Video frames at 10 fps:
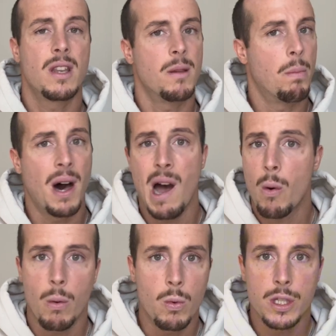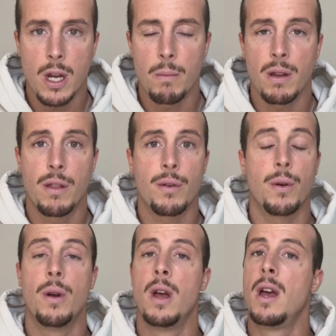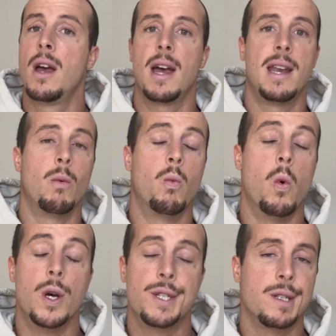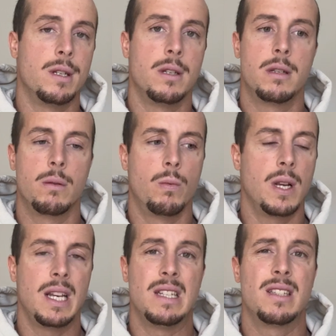the power was coming through, and I wasn't really